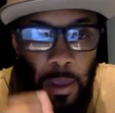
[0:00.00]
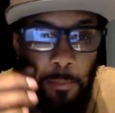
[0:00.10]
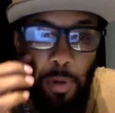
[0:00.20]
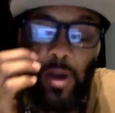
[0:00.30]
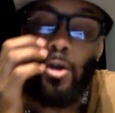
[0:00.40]

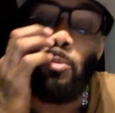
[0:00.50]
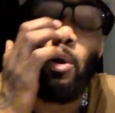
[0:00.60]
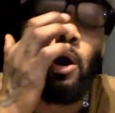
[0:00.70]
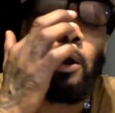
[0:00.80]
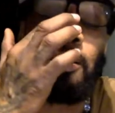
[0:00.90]
Parque
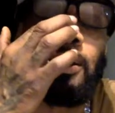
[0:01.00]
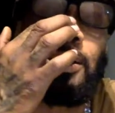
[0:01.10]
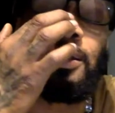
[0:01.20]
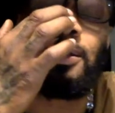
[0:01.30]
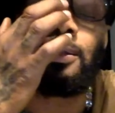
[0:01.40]
Omar
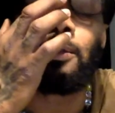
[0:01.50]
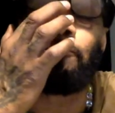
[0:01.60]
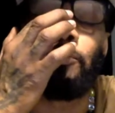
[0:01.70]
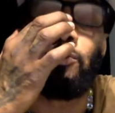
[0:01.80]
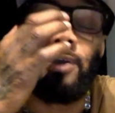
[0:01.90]
is,
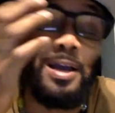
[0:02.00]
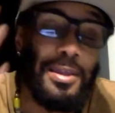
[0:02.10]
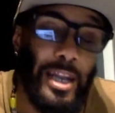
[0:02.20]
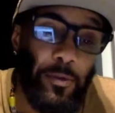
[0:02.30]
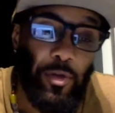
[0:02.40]
for you guys
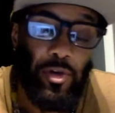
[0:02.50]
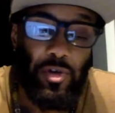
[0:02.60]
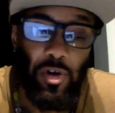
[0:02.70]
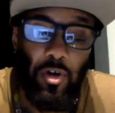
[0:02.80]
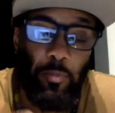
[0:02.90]
that live in New
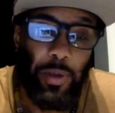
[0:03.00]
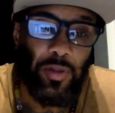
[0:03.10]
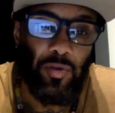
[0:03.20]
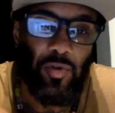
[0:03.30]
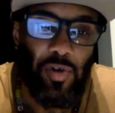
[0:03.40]
York or been
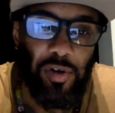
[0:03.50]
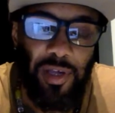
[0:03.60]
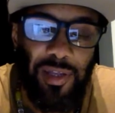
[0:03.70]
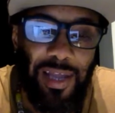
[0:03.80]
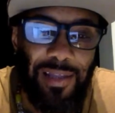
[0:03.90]
to New York,
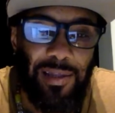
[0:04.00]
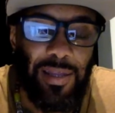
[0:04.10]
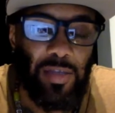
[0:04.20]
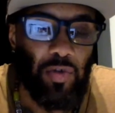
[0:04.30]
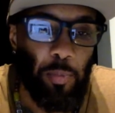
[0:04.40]
it's like the
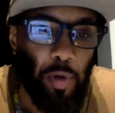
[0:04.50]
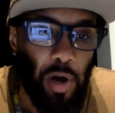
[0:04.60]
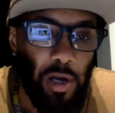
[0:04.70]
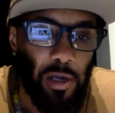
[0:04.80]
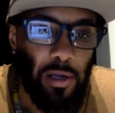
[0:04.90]
Central
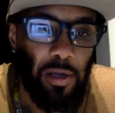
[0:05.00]
Park